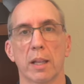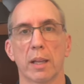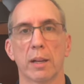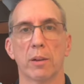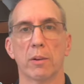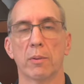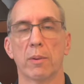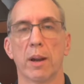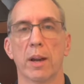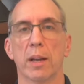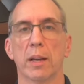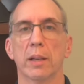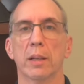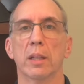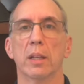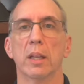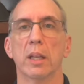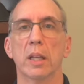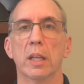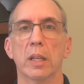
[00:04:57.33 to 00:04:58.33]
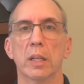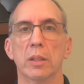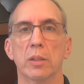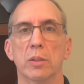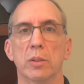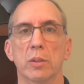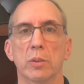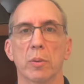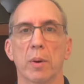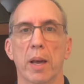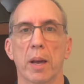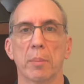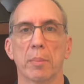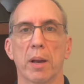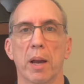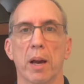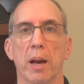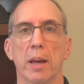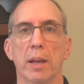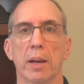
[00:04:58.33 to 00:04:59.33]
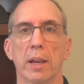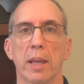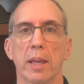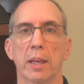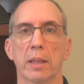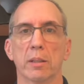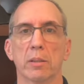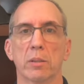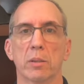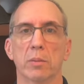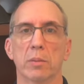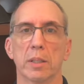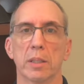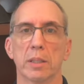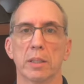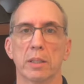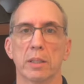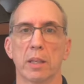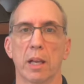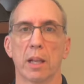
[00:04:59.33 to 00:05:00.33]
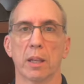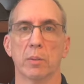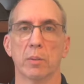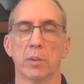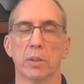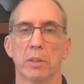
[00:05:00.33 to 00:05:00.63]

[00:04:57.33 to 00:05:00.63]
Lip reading: ride, to Epcot and to Disney's Hollywood